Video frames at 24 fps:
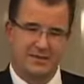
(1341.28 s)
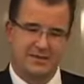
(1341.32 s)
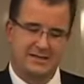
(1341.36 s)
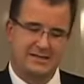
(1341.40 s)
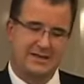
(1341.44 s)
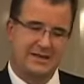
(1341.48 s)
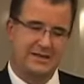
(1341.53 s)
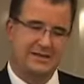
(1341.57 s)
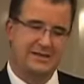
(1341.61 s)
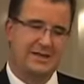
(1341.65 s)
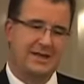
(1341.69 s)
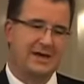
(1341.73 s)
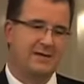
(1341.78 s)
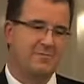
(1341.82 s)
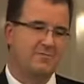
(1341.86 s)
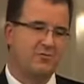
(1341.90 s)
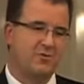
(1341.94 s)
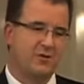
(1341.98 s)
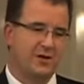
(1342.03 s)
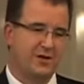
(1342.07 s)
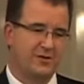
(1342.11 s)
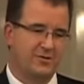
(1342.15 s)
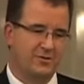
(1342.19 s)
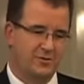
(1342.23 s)
is like the
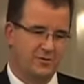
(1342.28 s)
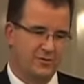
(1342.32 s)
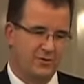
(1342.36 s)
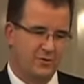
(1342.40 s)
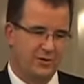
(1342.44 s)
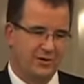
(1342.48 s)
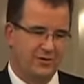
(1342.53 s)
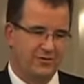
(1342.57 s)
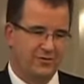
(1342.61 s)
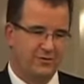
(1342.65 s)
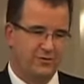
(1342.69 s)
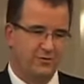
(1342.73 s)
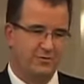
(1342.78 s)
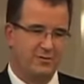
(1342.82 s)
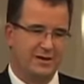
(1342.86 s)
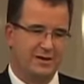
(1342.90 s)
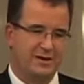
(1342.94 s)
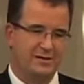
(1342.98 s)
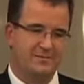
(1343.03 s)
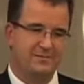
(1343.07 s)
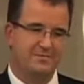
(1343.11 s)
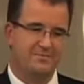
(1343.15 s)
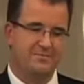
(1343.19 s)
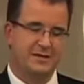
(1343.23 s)
embryo. You have to
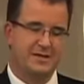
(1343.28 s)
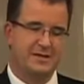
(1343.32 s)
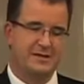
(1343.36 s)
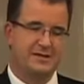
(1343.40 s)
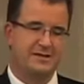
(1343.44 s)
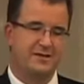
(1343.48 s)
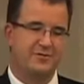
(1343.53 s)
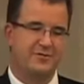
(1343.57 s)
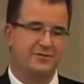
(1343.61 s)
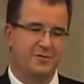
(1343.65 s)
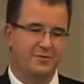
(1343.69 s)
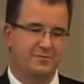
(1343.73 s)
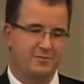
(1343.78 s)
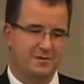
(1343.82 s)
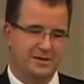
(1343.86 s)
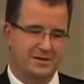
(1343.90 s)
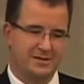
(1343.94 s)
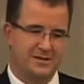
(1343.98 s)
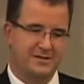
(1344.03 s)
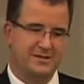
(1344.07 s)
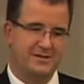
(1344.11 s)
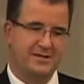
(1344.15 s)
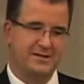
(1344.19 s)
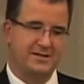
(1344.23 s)
build piece after
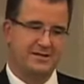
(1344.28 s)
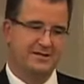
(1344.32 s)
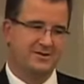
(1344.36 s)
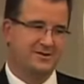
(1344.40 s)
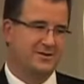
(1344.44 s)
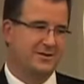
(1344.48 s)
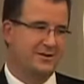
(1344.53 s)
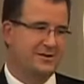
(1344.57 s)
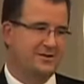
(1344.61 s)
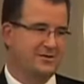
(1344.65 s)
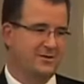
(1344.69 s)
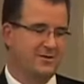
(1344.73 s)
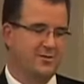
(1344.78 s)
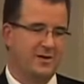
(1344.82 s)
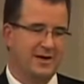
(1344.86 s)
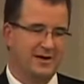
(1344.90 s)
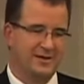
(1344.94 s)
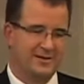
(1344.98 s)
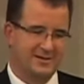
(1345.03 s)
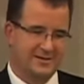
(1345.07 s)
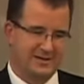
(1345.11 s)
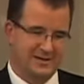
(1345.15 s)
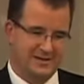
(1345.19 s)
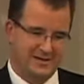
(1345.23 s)
piece in the
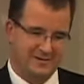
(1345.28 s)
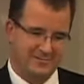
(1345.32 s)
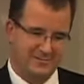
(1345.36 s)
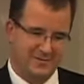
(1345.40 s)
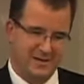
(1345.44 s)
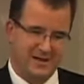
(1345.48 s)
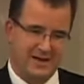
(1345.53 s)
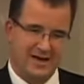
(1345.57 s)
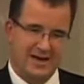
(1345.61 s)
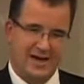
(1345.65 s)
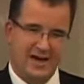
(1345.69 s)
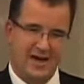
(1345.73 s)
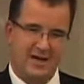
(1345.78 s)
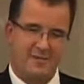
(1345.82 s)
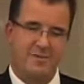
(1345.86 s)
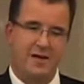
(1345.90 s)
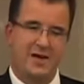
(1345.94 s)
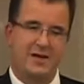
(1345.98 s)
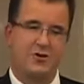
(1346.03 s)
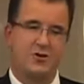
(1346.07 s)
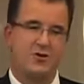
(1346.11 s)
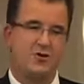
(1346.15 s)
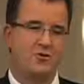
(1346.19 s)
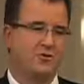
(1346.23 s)
right time and
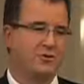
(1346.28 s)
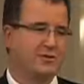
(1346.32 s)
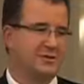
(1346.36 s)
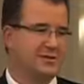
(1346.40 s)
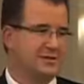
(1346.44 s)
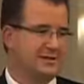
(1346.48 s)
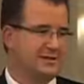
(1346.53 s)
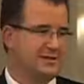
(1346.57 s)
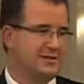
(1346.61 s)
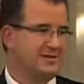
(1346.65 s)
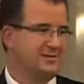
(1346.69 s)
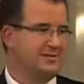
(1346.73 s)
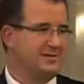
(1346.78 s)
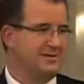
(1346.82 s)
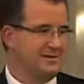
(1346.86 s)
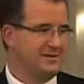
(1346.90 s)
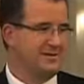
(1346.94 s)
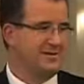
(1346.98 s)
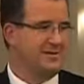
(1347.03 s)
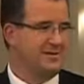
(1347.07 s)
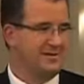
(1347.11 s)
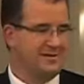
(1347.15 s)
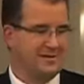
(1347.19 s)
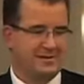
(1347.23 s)
make sure this
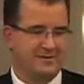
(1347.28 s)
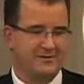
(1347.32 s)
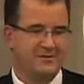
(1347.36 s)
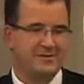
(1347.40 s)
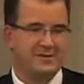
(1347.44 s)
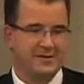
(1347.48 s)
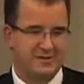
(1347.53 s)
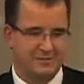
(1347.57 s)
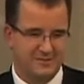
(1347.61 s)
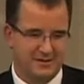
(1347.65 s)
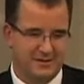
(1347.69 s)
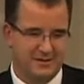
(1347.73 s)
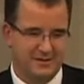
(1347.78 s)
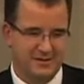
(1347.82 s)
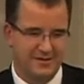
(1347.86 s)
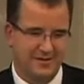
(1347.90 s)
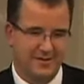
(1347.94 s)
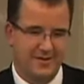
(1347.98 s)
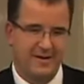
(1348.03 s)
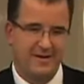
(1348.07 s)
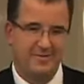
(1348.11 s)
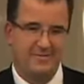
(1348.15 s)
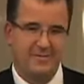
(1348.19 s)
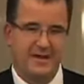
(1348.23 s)
gives something.
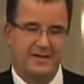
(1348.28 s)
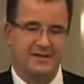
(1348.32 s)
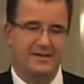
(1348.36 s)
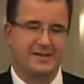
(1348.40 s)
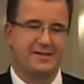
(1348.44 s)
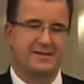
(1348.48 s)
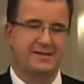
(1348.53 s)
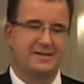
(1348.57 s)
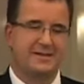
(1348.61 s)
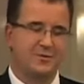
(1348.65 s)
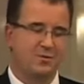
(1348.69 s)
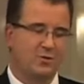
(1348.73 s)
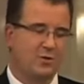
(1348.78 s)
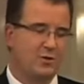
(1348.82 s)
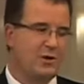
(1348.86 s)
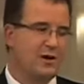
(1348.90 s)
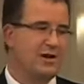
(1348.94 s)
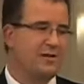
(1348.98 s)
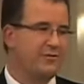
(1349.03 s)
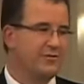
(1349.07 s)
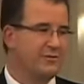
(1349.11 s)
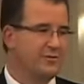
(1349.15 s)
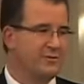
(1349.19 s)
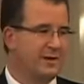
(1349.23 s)
And I think we
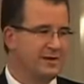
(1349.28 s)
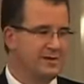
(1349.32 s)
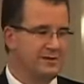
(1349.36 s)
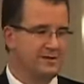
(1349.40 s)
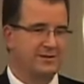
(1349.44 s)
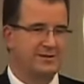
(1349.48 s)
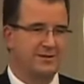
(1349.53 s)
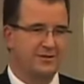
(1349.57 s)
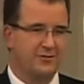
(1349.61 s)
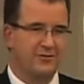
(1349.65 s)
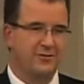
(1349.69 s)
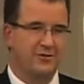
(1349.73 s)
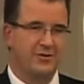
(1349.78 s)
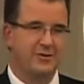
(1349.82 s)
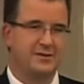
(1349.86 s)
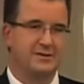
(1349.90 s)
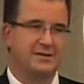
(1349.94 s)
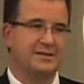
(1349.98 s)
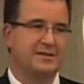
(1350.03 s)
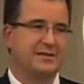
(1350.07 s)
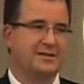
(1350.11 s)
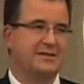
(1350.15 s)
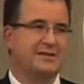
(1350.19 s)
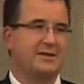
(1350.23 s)
really have to make the difference,
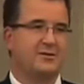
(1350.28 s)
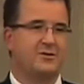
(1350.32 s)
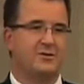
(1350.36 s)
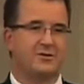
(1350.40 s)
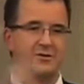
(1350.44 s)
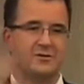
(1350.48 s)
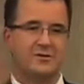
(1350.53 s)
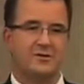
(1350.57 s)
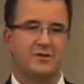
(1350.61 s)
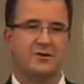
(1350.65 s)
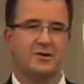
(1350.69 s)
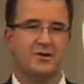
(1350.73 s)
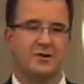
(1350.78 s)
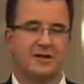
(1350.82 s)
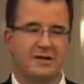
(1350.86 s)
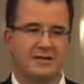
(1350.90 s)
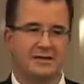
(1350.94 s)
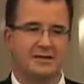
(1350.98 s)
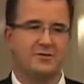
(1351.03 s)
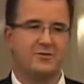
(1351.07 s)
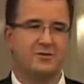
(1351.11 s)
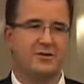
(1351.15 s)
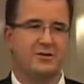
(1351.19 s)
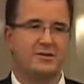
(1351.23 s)
and that's our collective